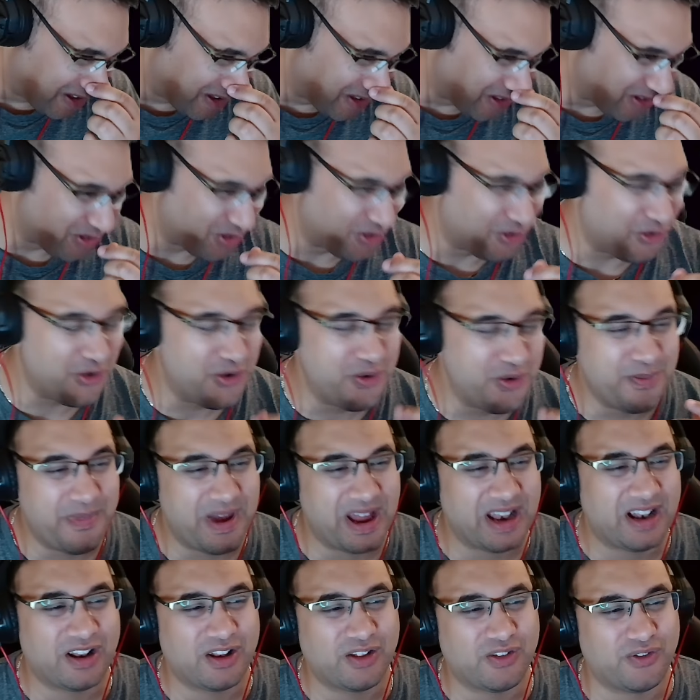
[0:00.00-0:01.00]

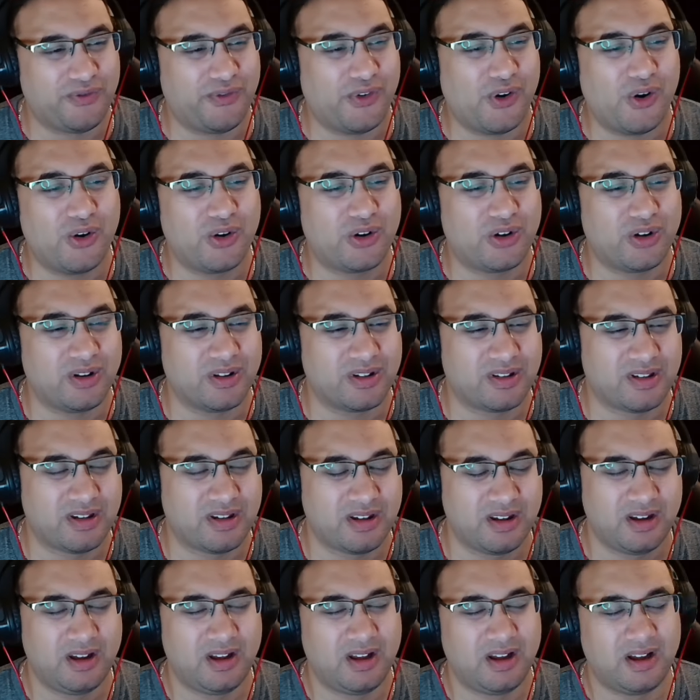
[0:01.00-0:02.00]
Su-metal's
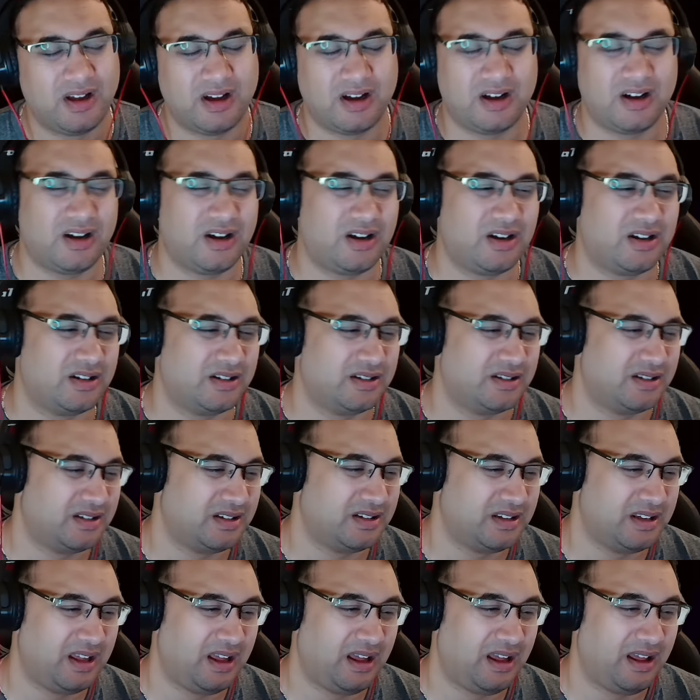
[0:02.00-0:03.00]
vocals, oh,
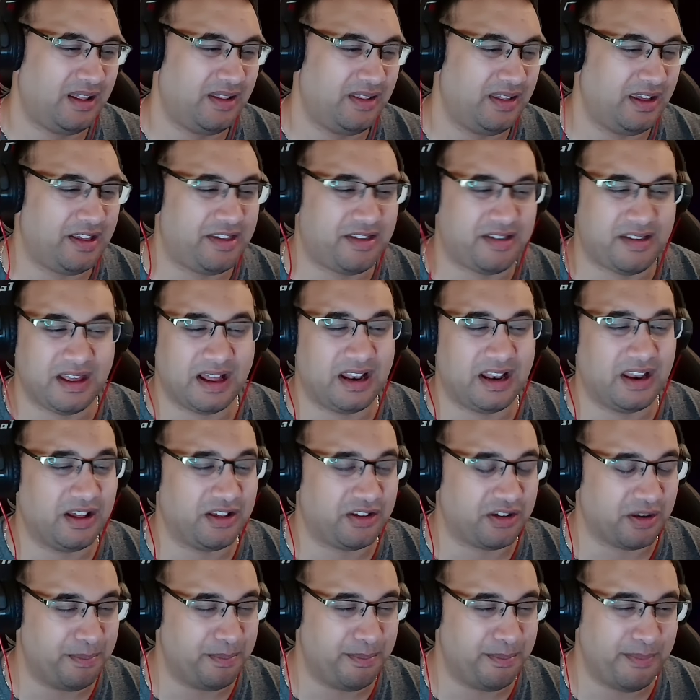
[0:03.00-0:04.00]
they're still
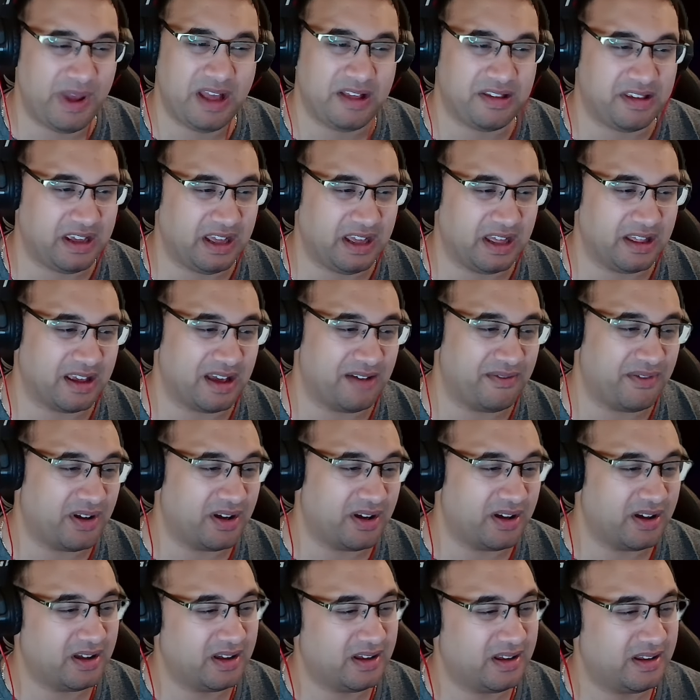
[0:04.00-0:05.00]
as amazing as ever.